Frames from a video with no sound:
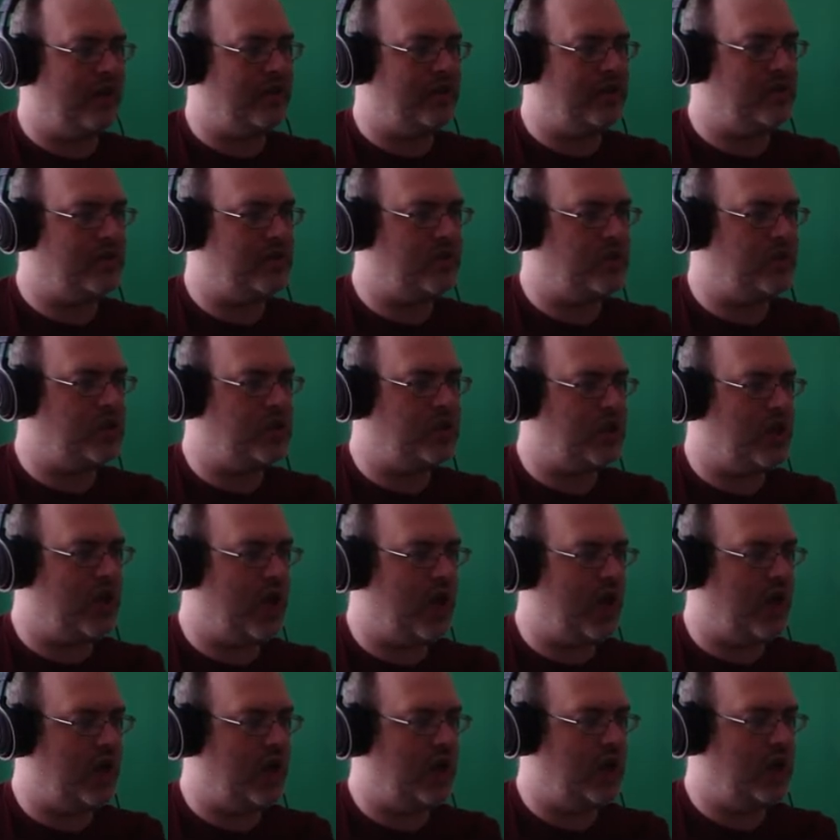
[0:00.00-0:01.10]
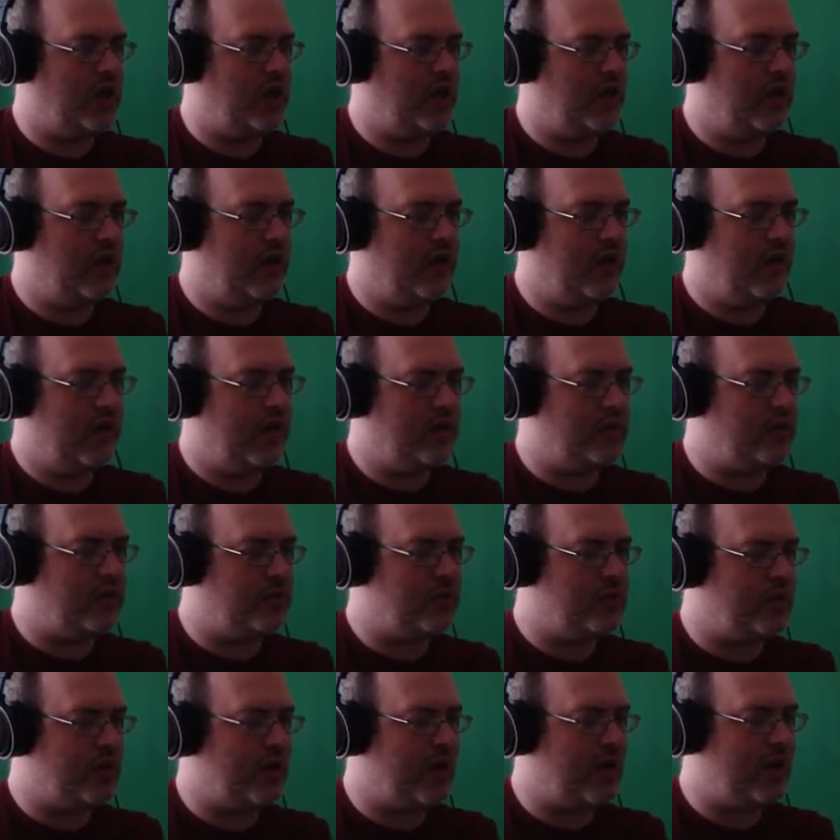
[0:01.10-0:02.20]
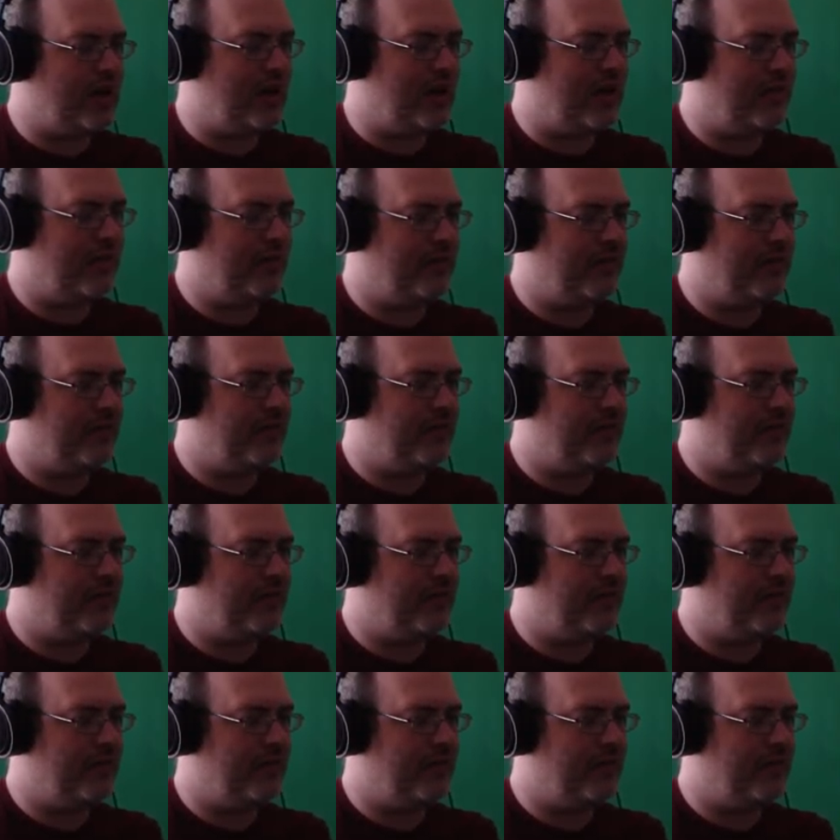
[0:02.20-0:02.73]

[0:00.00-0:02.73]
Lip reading: let's try. I jumped too early.